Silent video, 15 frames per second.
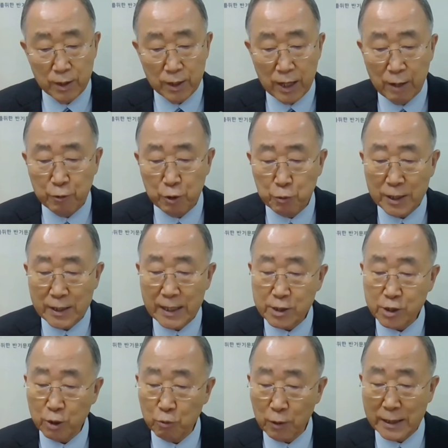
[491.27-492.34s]
Everyone
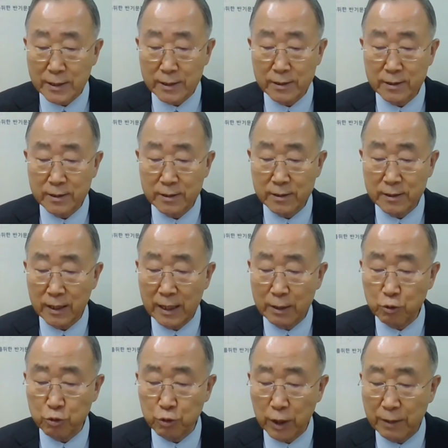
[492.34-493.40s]
has a right
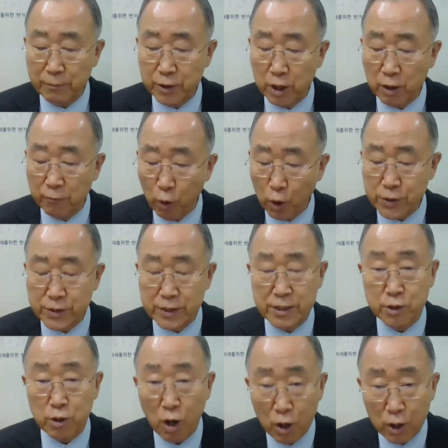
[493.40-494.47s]
and to have their
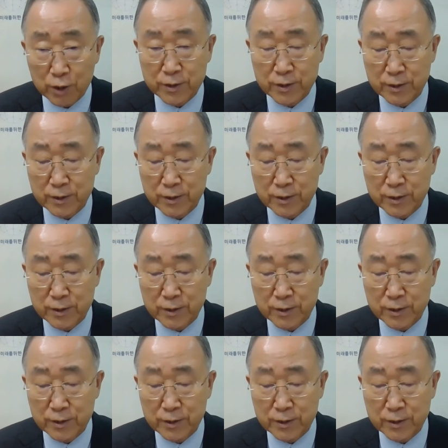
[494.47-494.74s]
voices heard